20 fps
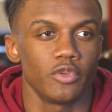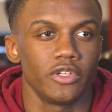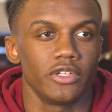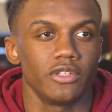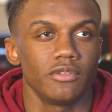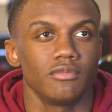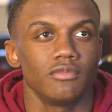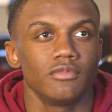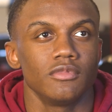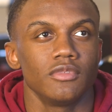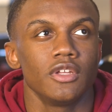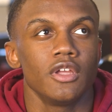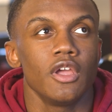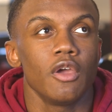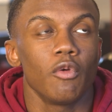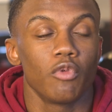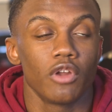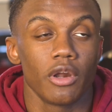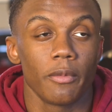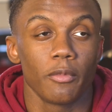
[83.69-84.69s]
with
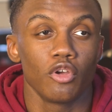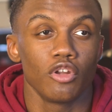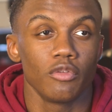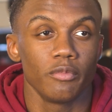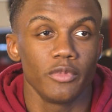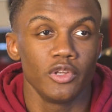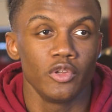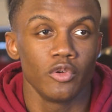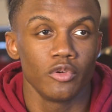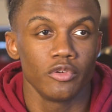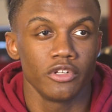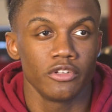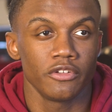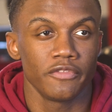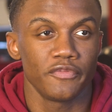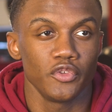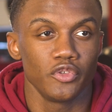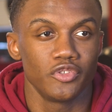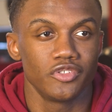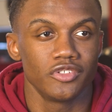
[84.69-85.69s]
what I'm gonna be doing in the
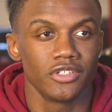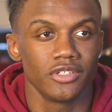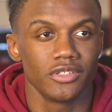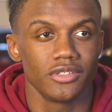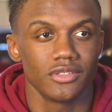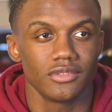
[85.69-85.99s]
future.